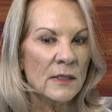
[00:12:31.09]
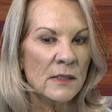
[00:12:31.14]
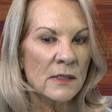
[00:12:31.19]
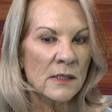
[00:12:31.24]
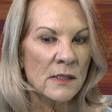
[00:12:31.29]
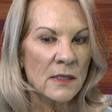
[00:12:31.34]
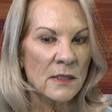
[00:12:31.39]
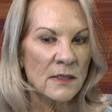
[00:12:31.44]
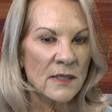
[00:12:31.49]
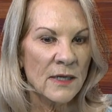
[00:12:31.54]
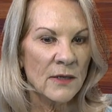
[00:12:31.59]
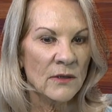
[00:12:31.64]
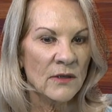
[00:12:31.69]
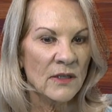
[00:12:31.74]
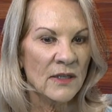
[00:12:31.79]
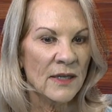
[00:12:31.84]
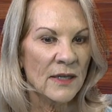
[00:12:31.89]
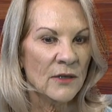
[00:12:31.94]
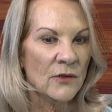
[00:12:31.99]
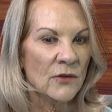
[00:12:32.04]
sent out a
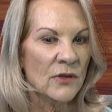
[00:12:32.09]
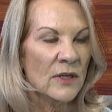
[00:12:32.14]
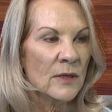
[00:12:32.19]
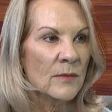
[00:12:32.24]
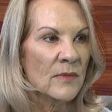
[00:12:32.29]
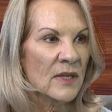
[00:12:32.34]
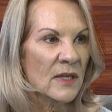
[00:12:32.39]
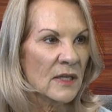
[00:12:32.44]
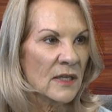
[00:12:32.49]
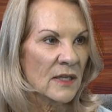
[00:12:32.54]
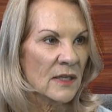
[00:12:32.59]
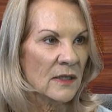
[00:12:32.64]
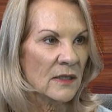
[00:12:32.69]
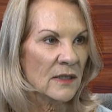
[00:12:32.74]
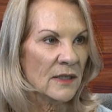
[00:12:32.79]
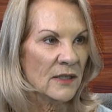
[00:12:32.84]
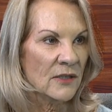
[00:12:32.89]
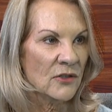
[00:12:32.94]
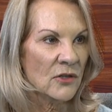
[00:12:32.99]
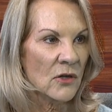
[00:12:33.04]
letter
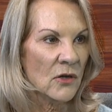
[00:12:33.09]
immediately to